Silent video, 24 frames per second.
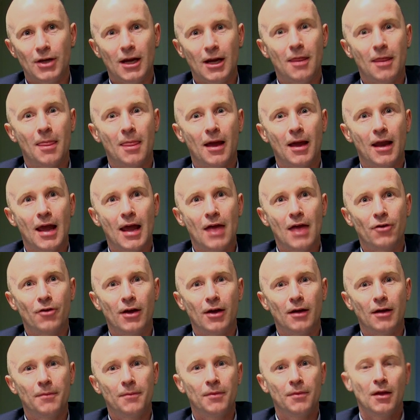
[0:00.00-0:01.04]
in that
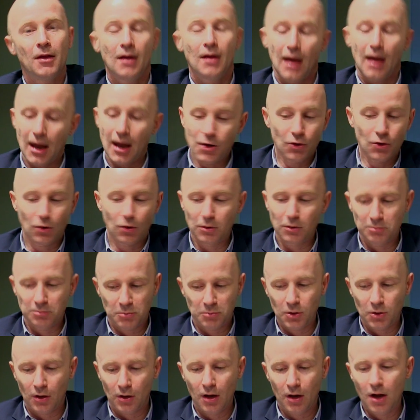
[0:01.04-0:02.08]
area. And you'll
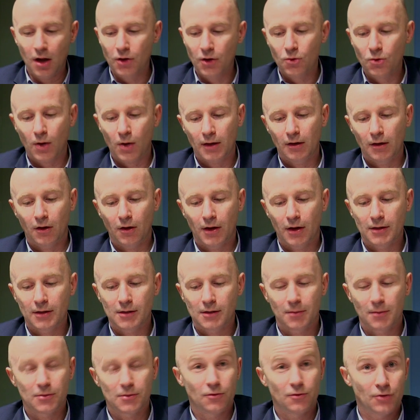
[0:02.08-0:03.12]
learn quite a lot in
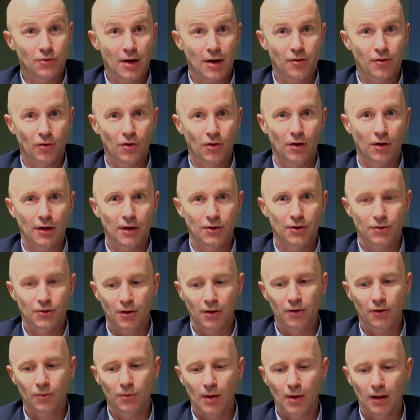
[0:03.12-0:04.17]
terms of general knowledge
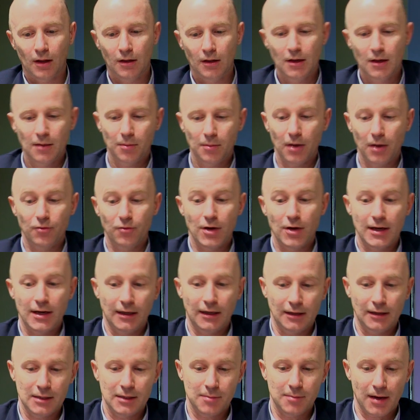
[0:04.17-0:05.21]
as well by
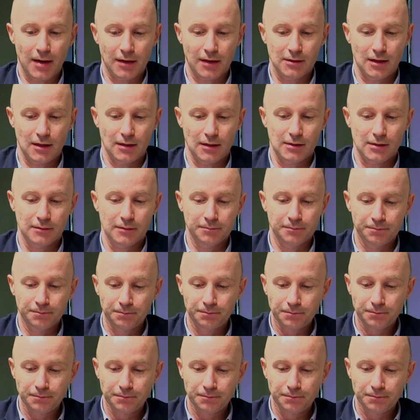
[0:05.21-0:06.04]
reading these magazines.